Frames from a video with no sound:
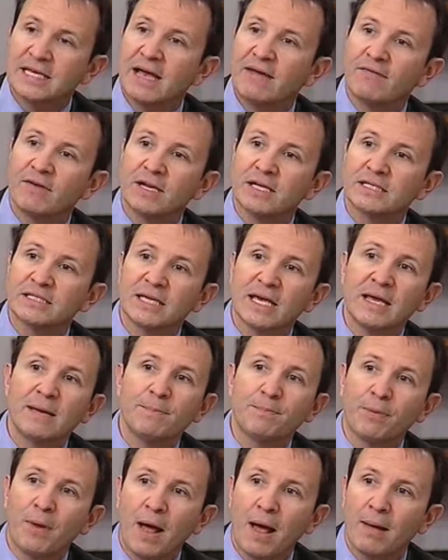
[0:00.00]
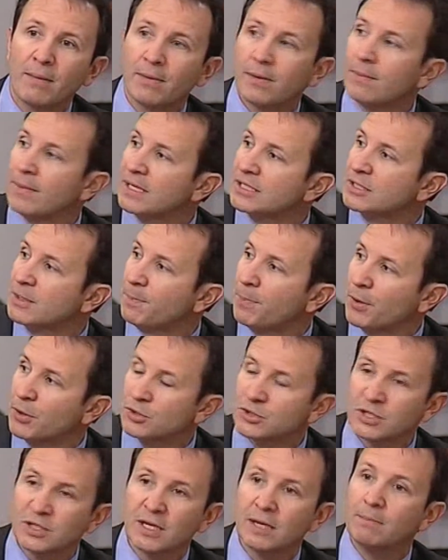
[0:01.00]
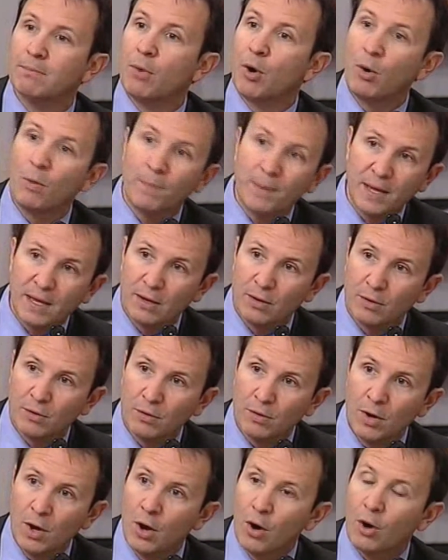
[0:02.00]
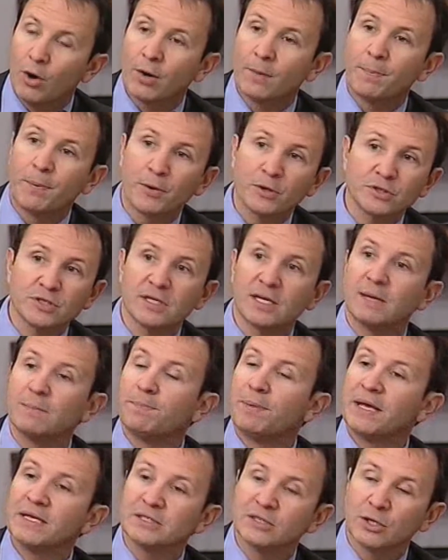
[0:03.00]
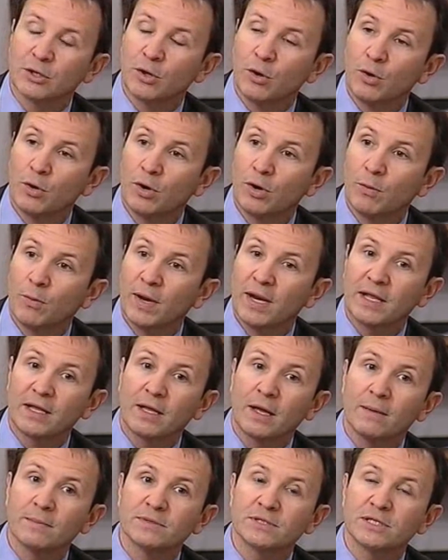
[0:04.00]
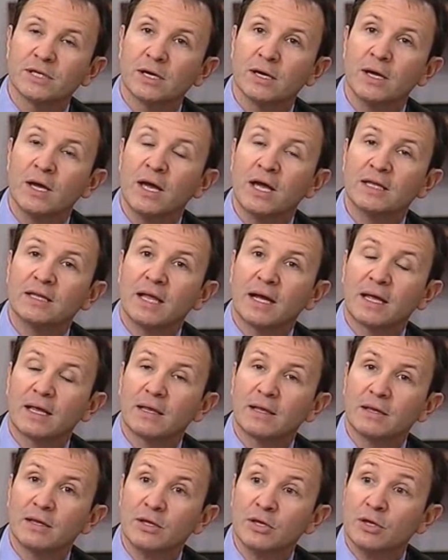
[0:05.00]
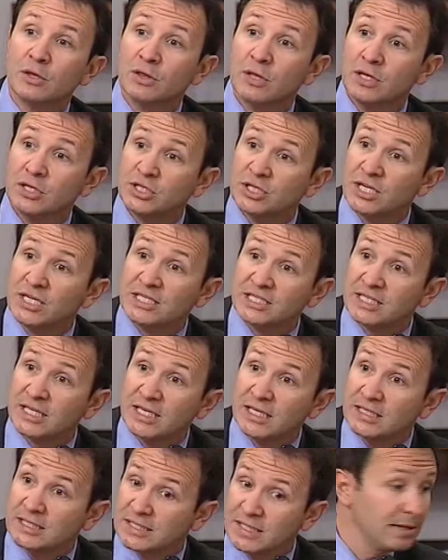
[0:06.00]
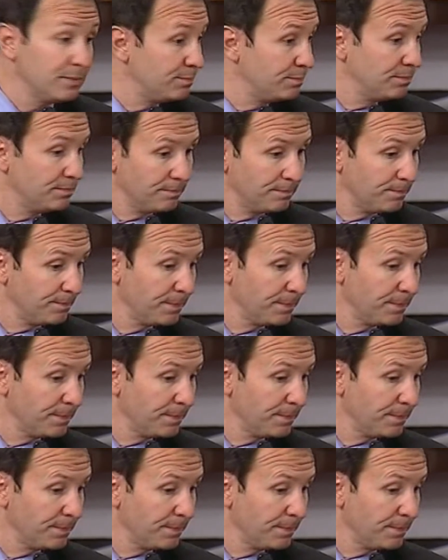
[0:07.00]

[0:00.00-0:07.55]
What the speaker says: is having the same problem as the person in Mobile or the person in Pensacola when it comes to the GCCF